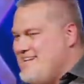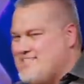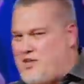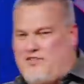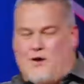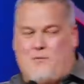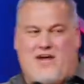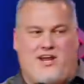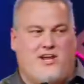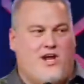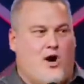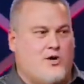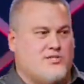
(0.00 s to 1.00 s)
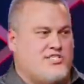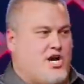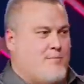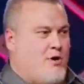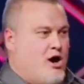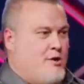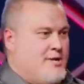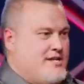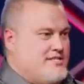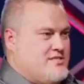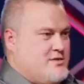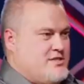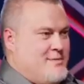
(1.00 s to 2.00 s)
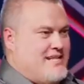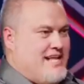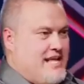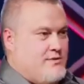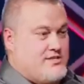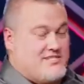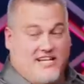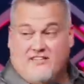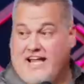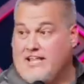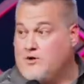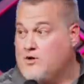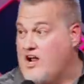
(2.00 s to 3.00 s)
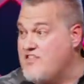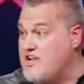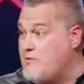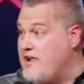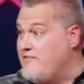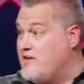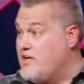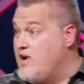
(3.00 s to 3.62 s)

So I thought we had a ghost in our apartment. So to my landlord, I was like, landlord, I think we have a